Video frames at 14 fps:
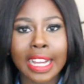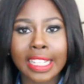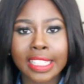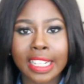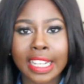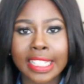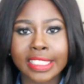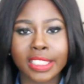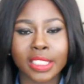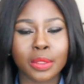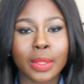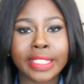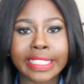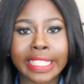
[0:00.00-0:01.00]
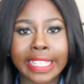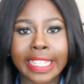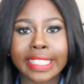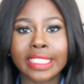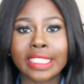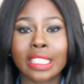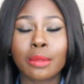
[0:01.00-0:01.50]
Hi guys, it's Wande
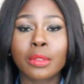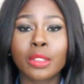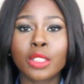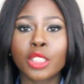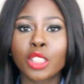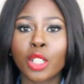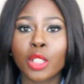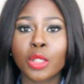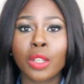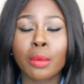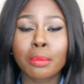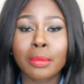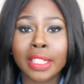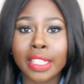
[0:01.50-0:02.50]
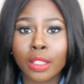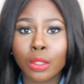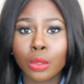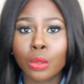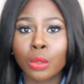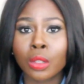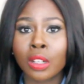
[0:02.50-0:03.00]
here. Today I'm going to show you a mini
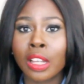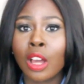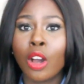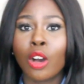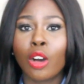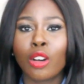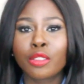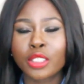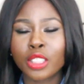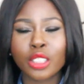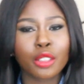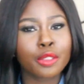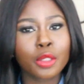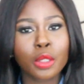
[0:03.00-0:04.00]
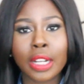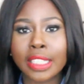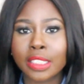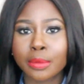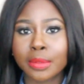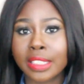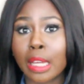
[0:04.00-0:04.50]
haul of just a few
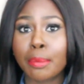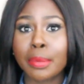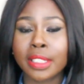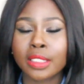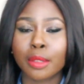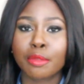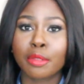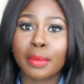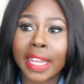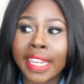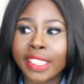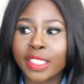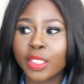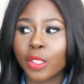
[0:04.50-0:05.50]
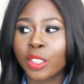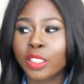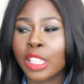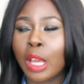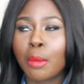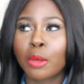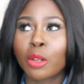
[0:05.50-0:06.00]
items that I picked up from
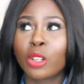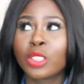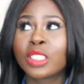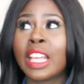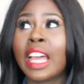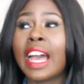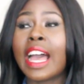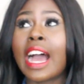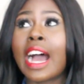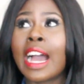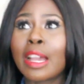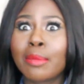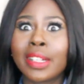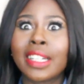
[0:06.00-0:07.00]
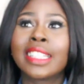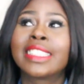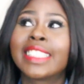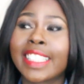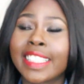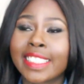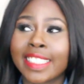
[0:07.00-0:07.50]
ASOS because I'm
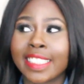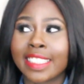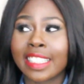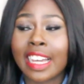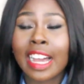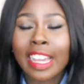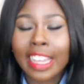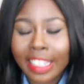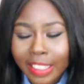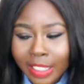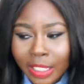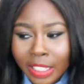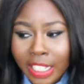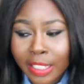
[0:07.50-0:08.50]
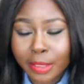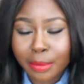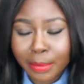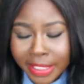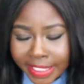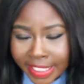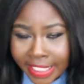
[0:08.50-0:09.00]
addicted. I
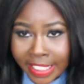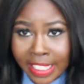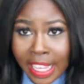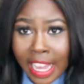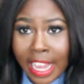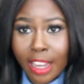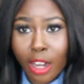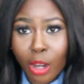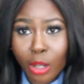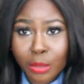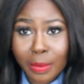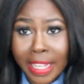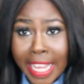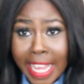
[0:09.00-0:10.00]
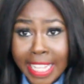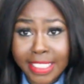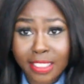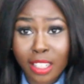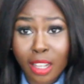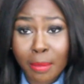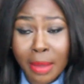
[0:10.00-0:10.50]
admit it, I hold my
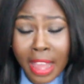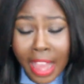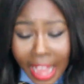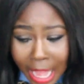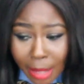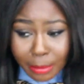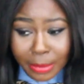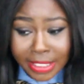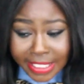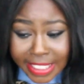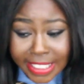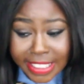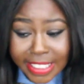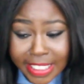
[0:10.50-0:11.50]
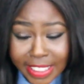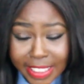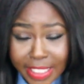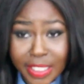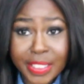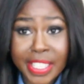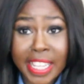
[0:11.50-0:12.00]
hands up, I'm
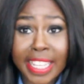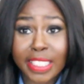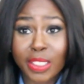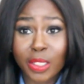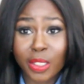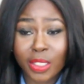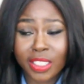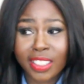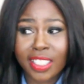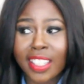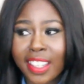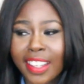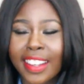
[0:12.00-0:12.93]
addicted to ASOS.